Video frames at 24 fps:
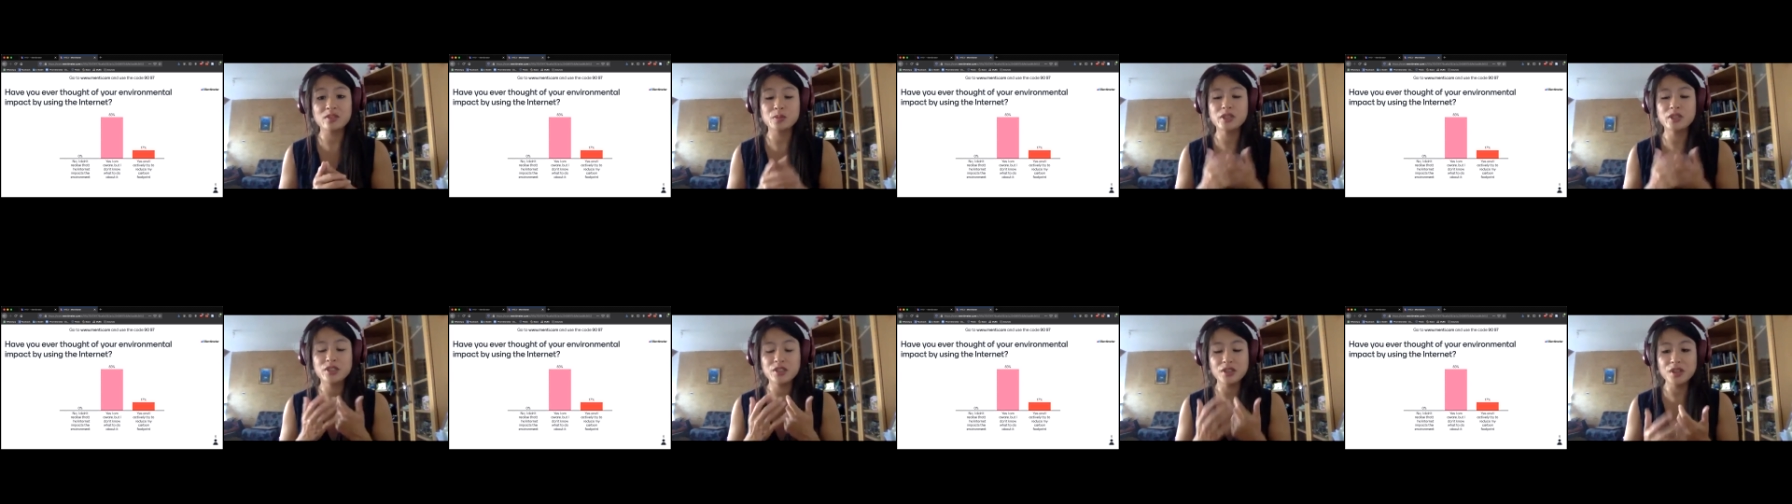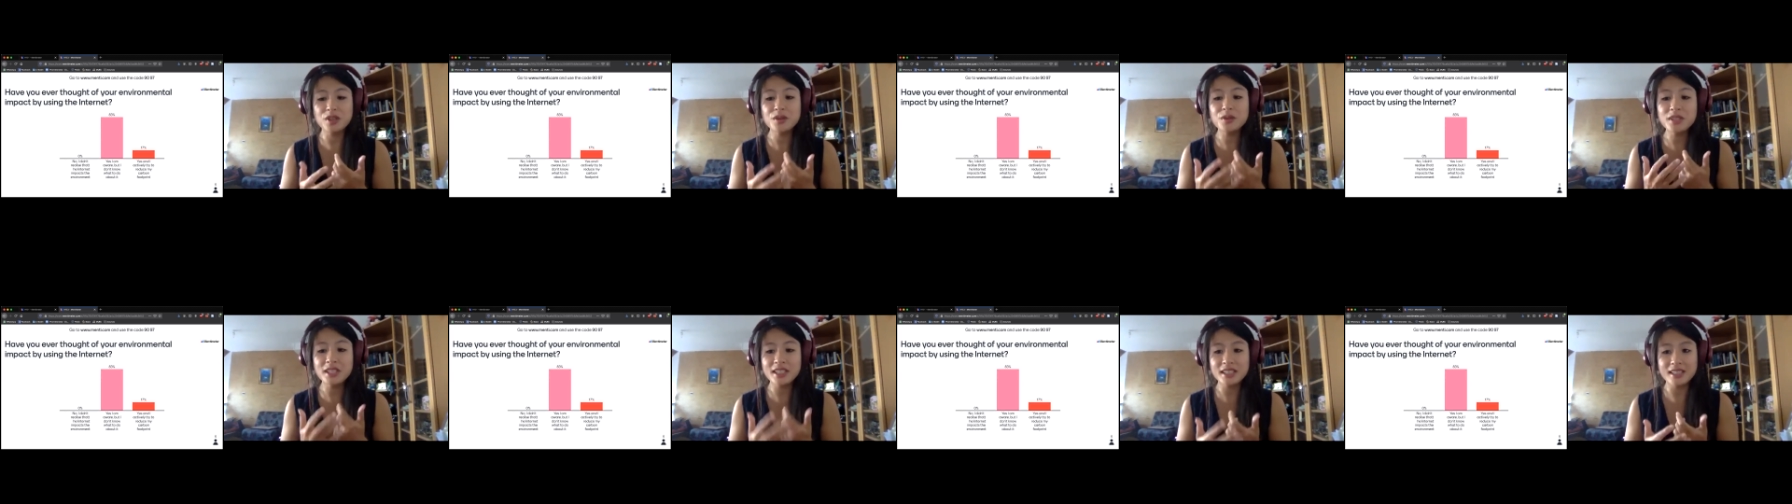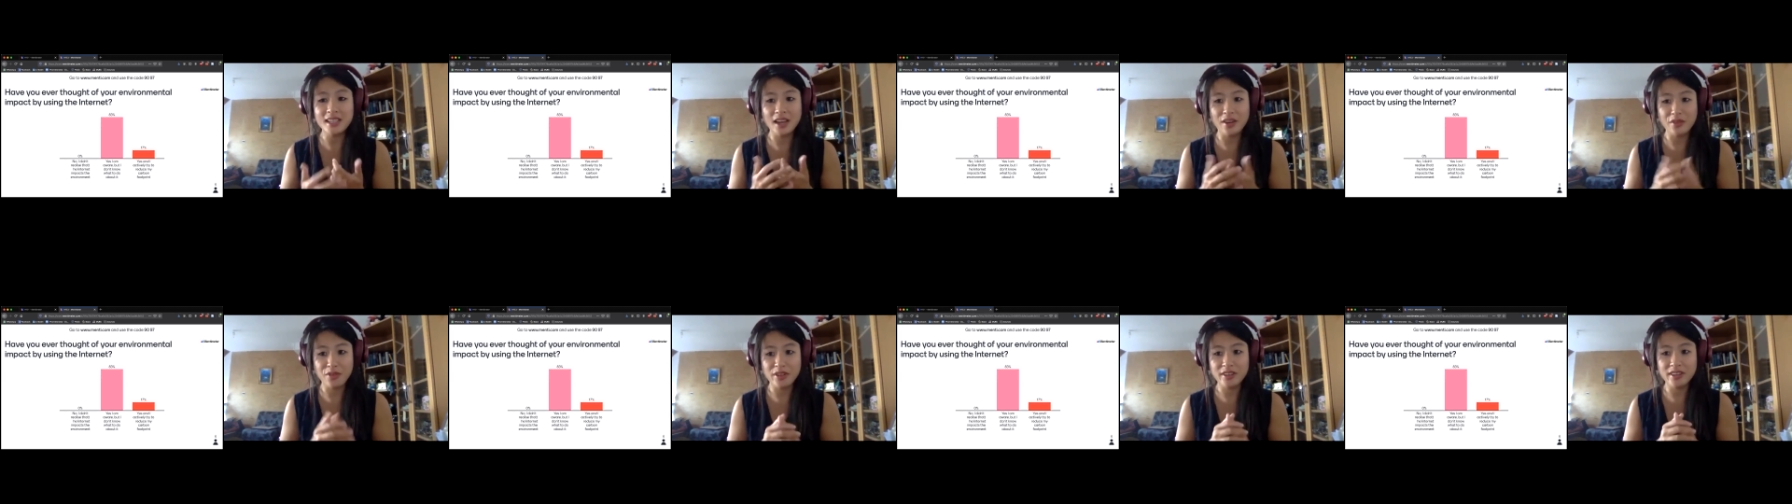but do you need
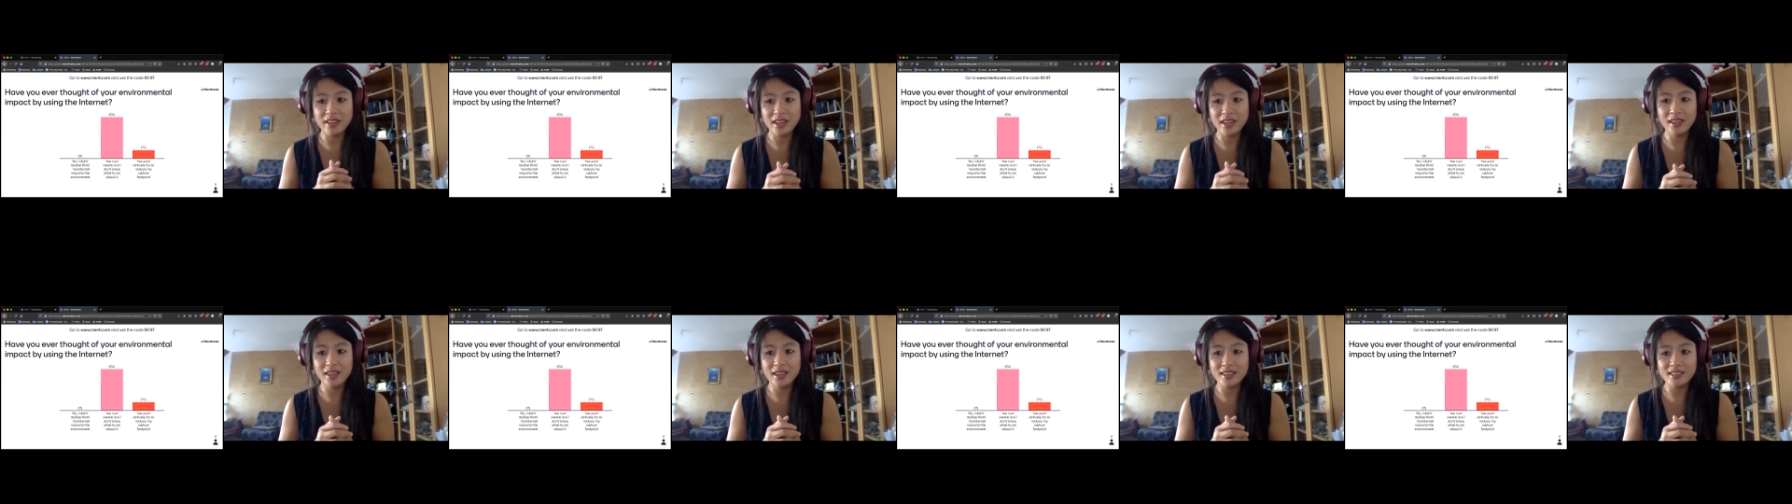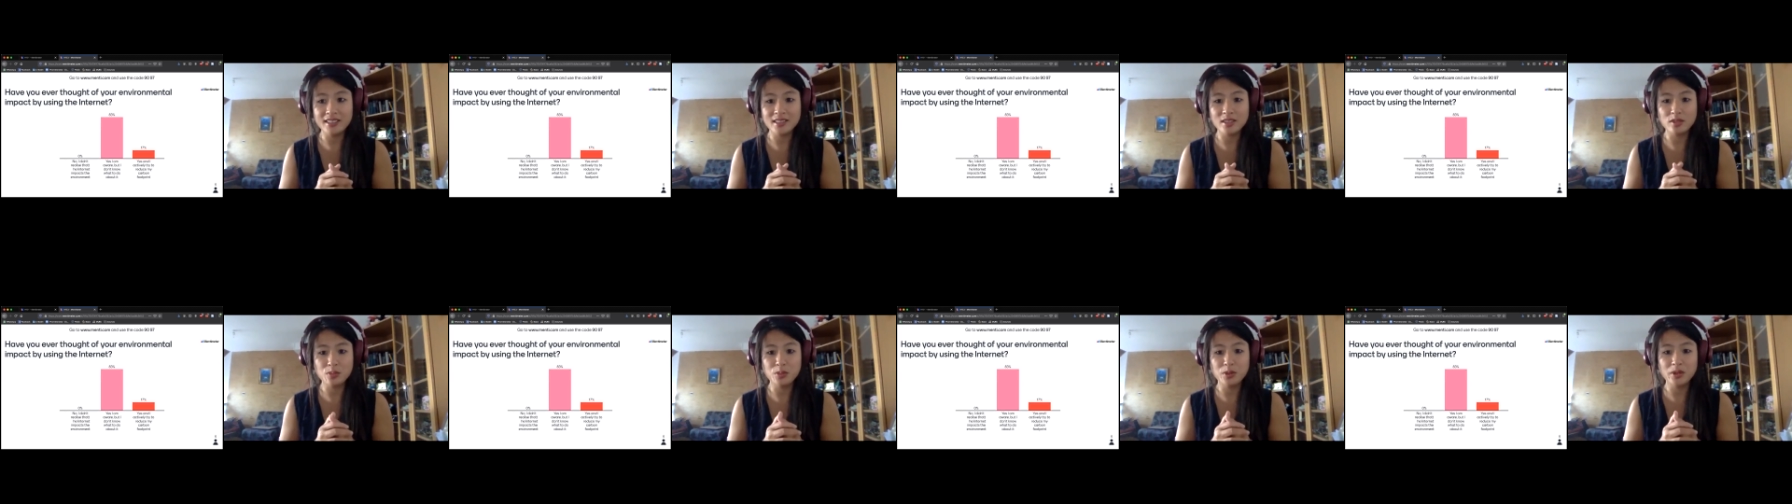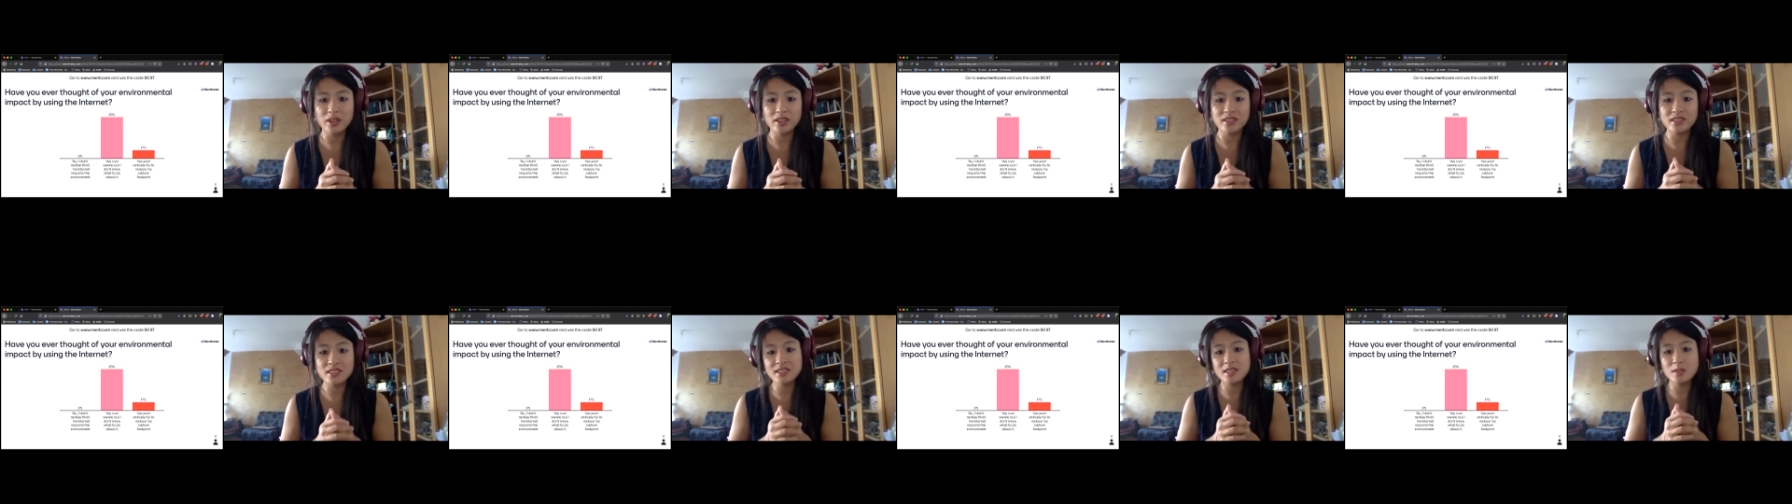everything accessible
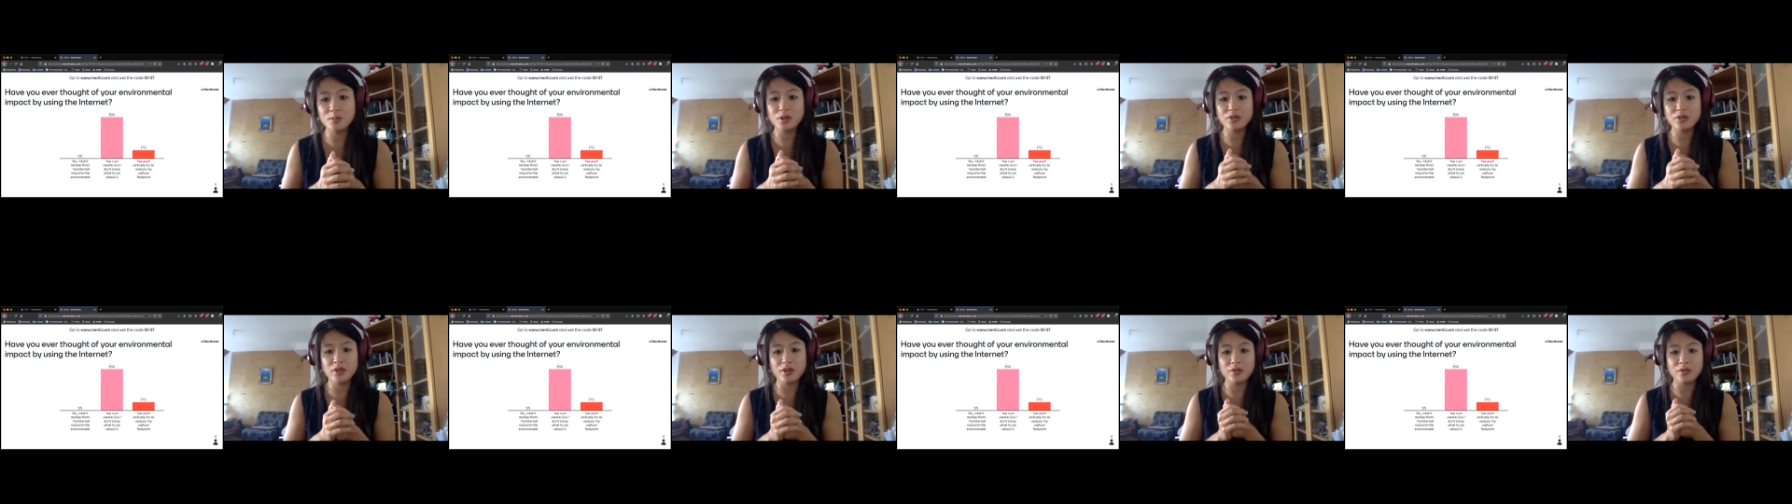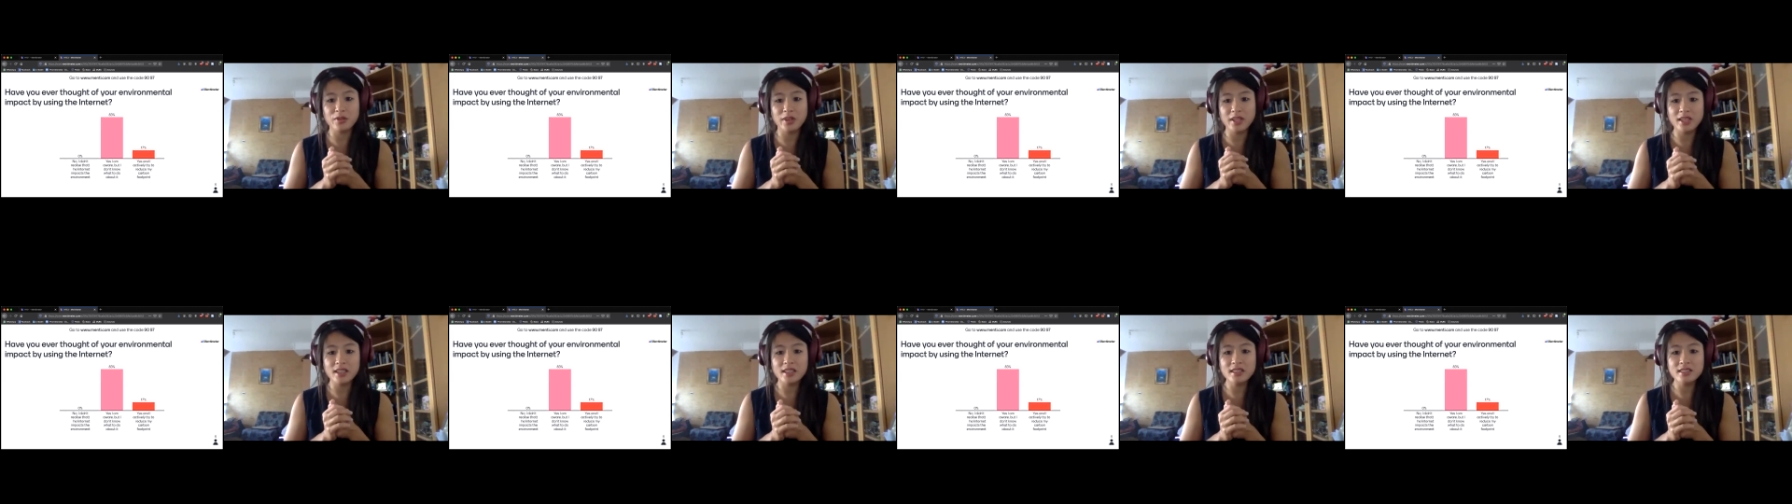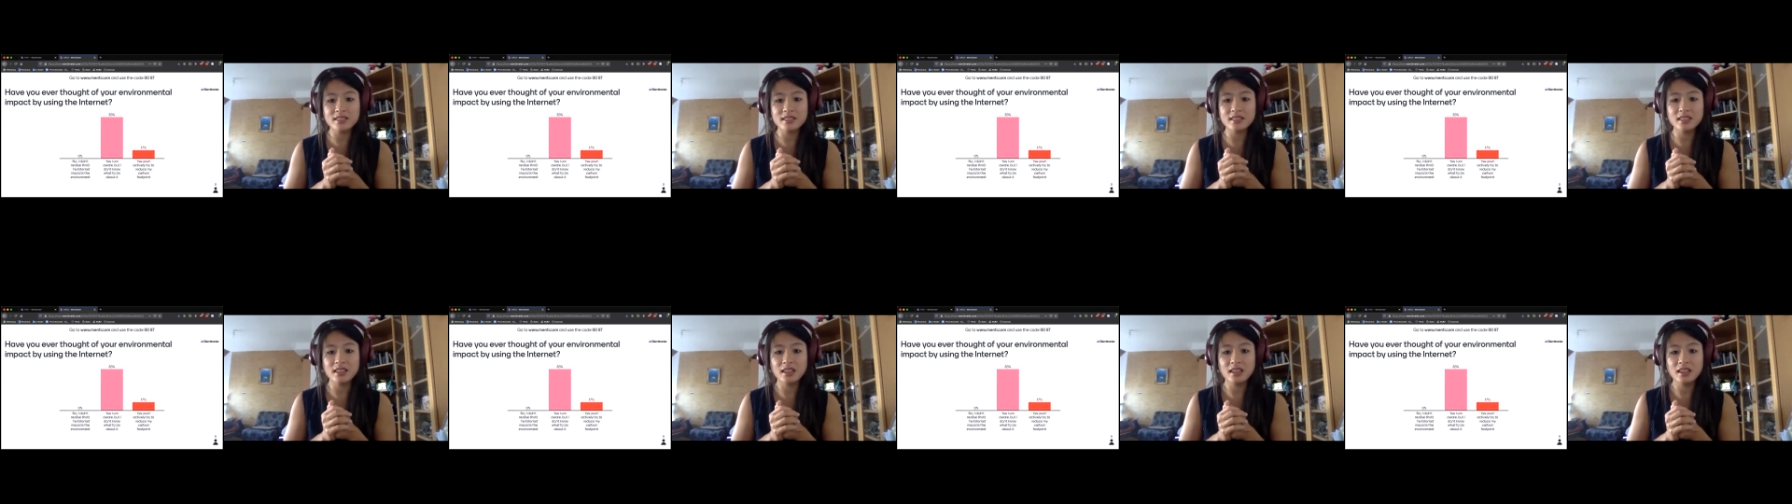at the tip of your
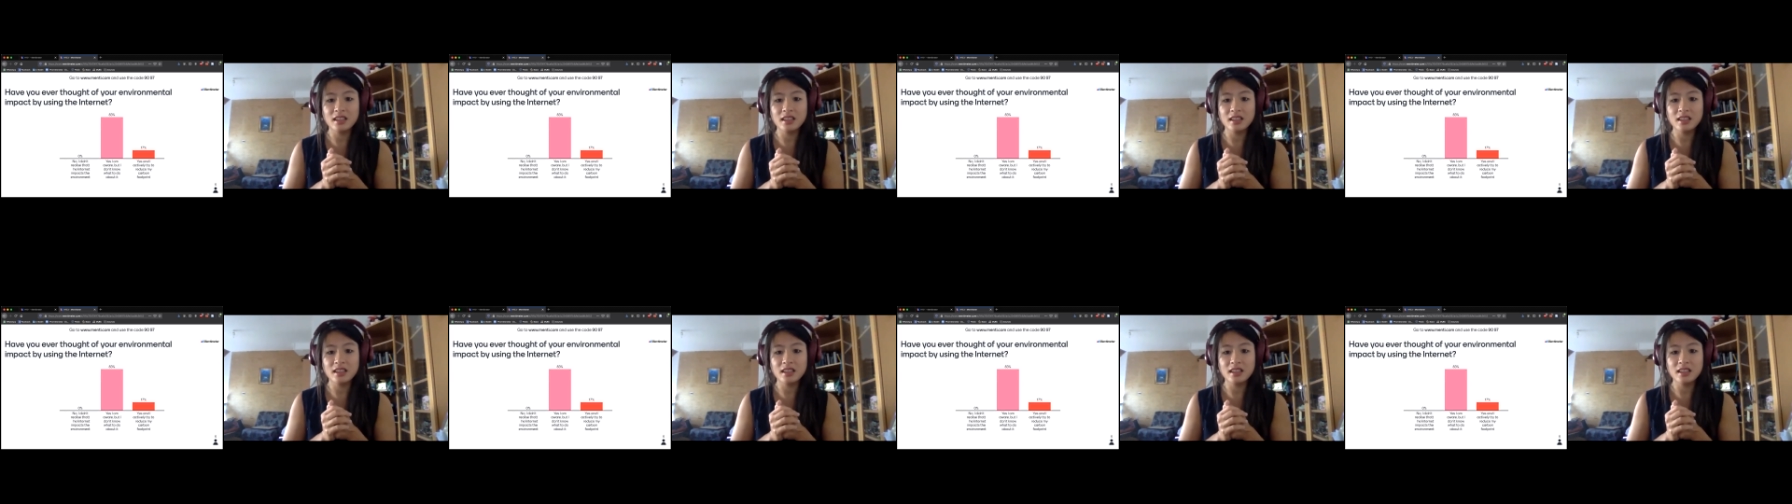fingers?